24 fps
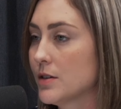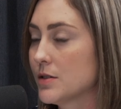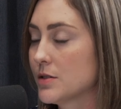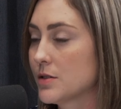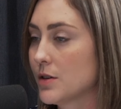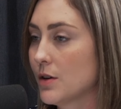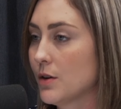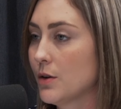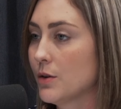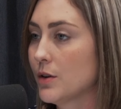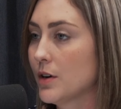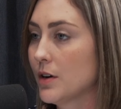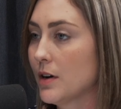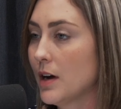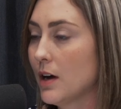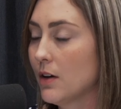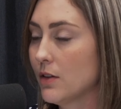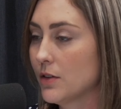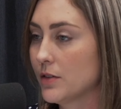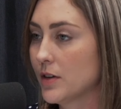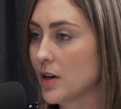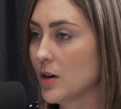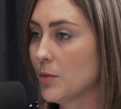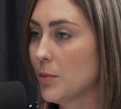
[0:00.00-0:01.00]
So your
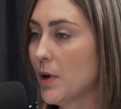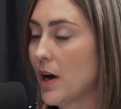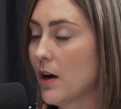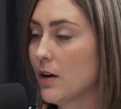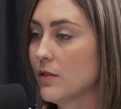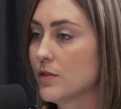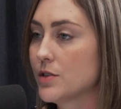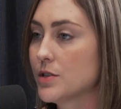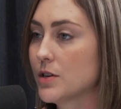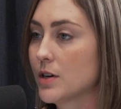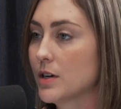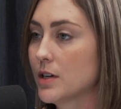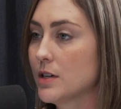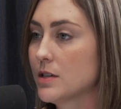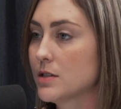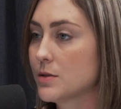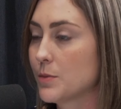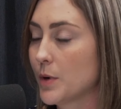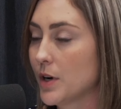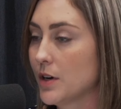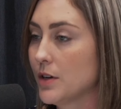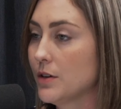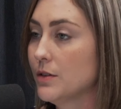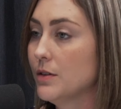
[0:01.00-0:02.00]
healthcare power of attorney is
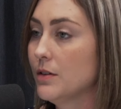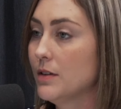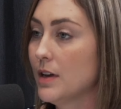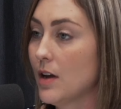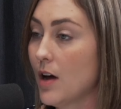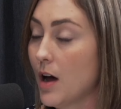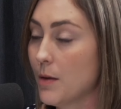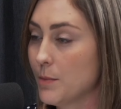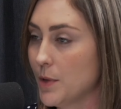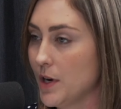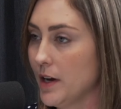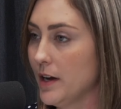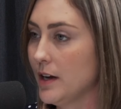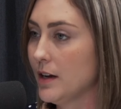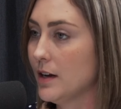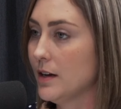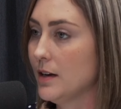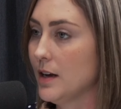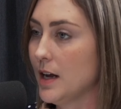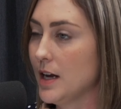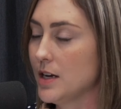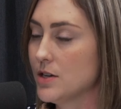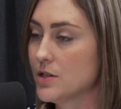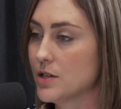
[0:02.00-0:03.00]
where you nominate
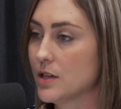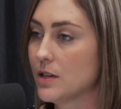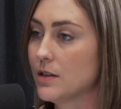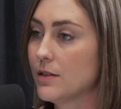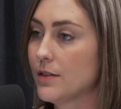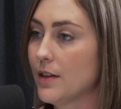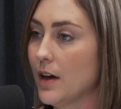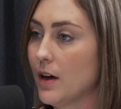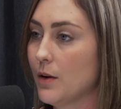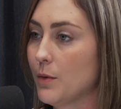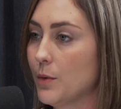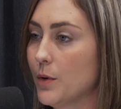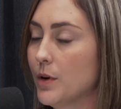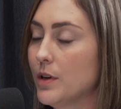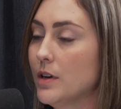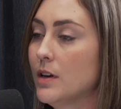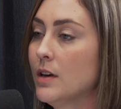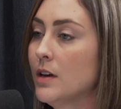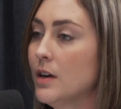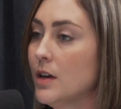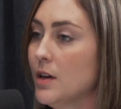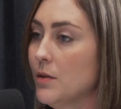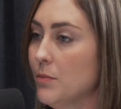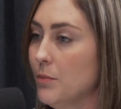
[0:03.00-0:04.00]
an agent that would
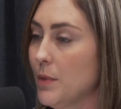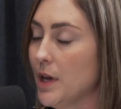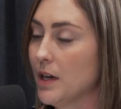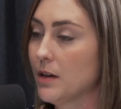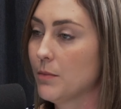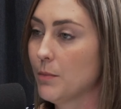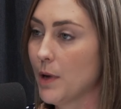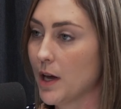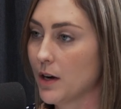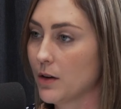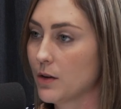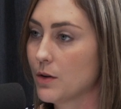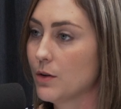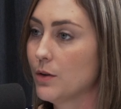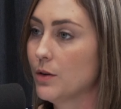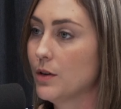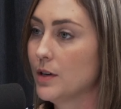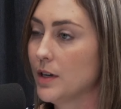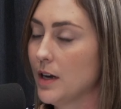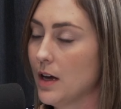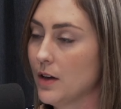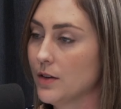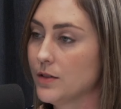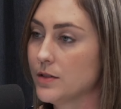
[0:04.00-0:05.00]
make medical
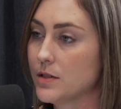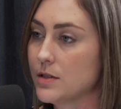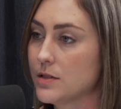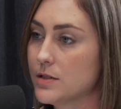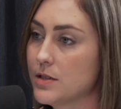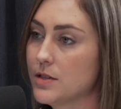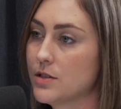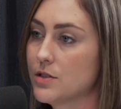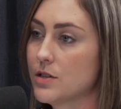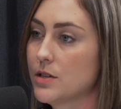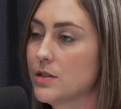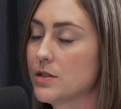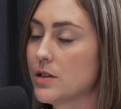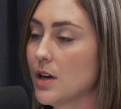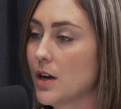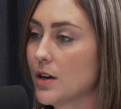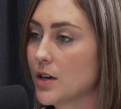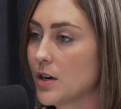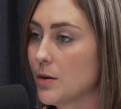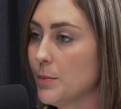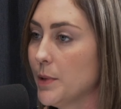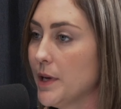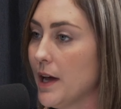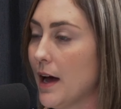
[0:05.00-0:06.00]
and health decisions on
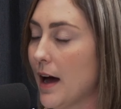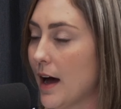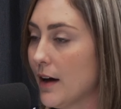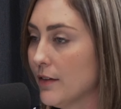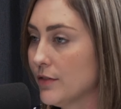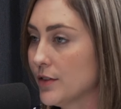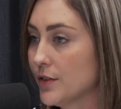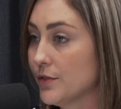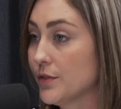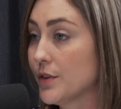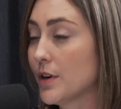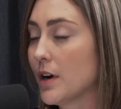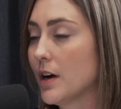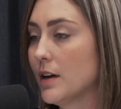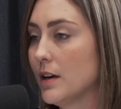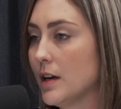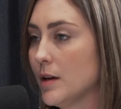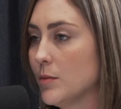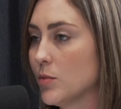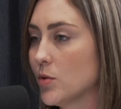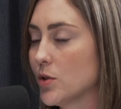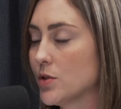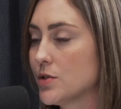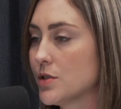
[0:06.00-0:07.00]
your behalf if you're
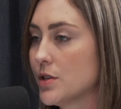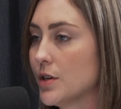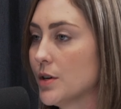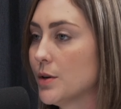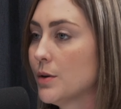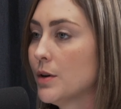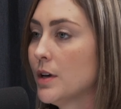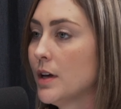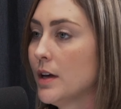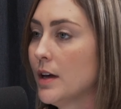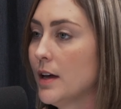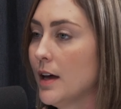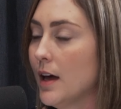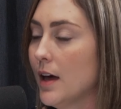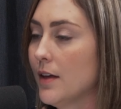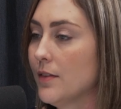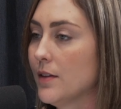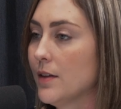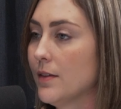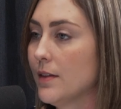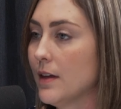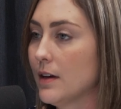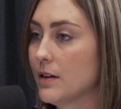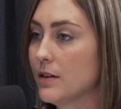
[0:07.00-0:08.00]
unable to. And
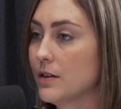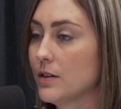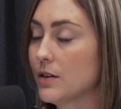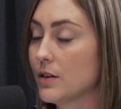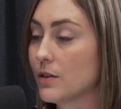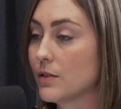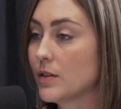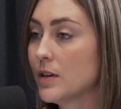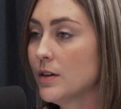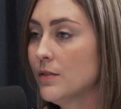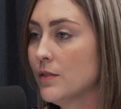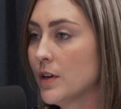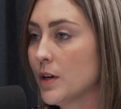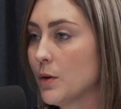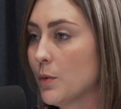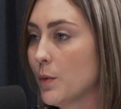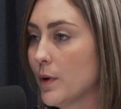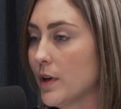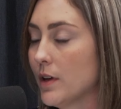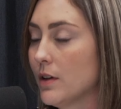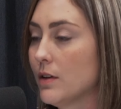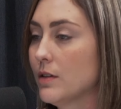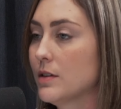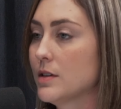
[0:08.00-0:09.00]
then that your living
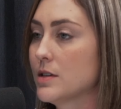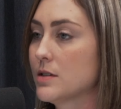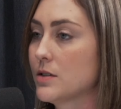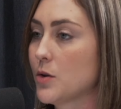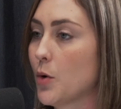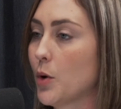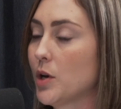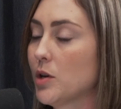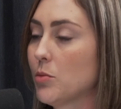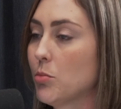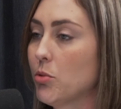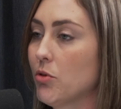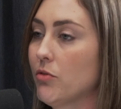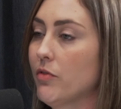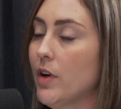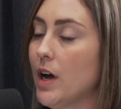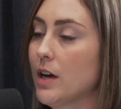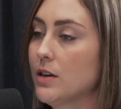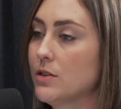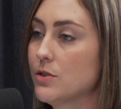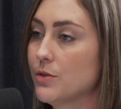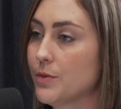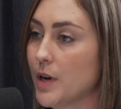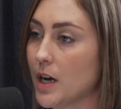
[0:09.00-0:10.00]
will is going to
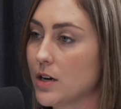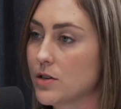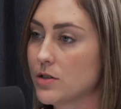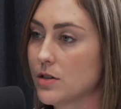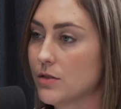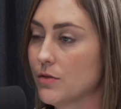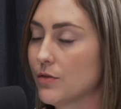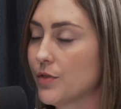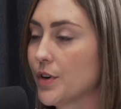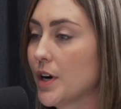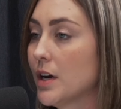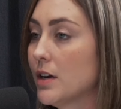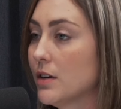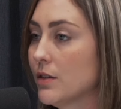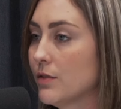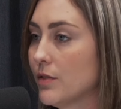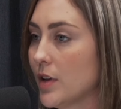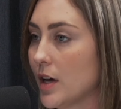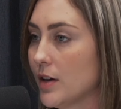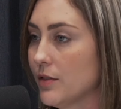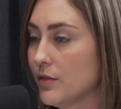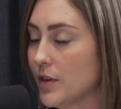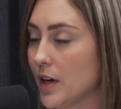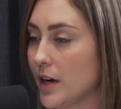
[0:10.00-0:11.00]
provide direction for end of
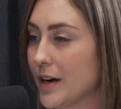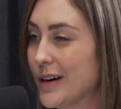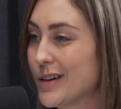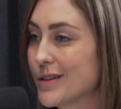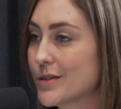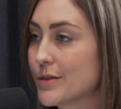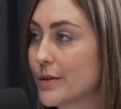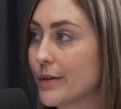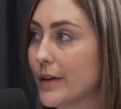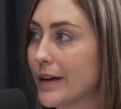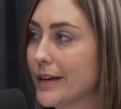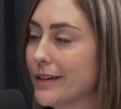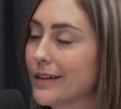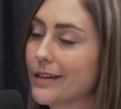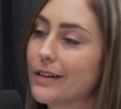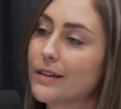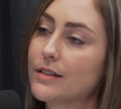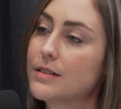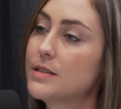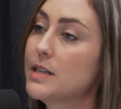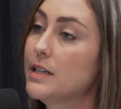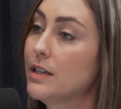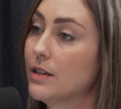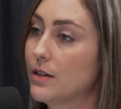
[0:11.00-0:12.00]
life care. So like
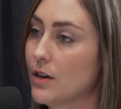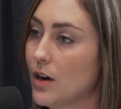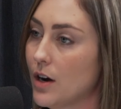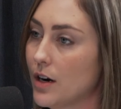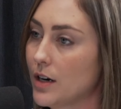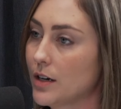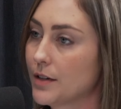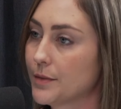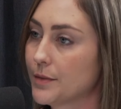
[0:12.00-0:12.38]
a DNR.